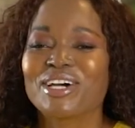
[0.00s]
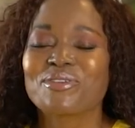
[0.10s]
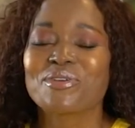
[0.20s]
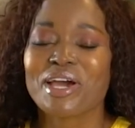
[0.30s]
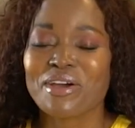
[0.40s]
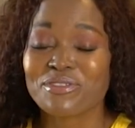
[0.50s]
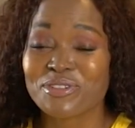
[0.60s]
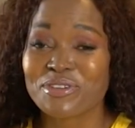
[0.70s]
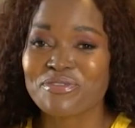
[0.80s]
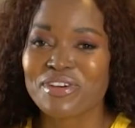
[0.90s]
you have
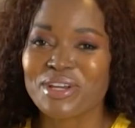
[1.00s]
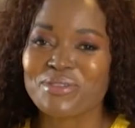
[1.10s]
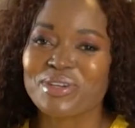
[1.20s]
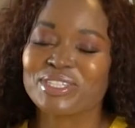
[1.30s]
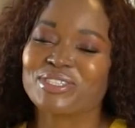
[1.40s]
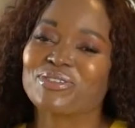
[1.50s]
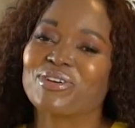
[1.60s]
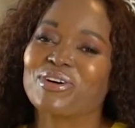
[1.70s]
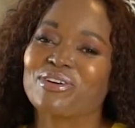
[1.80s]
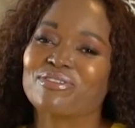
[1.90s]
to evaluate your
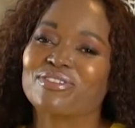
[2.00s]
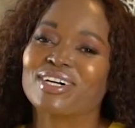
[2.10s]
love.